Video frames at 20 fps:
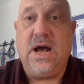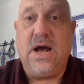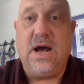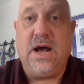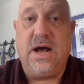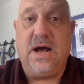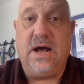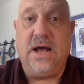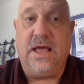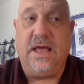
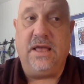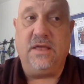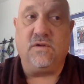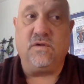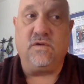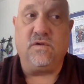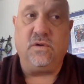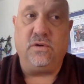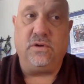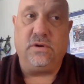and
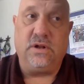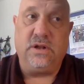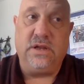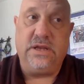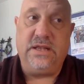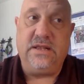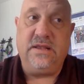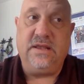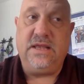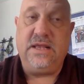
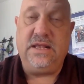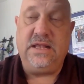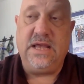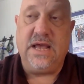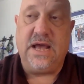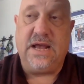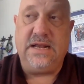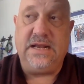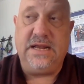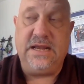certainly
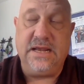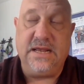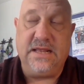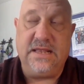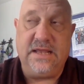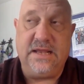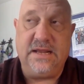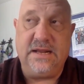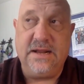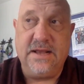the idea
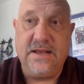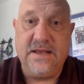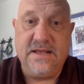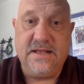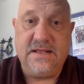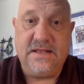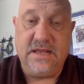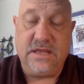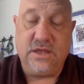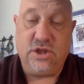
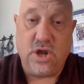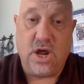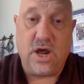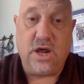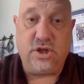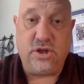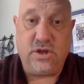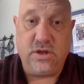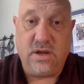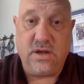that
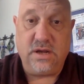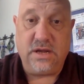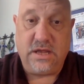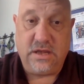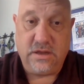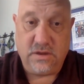Josh Young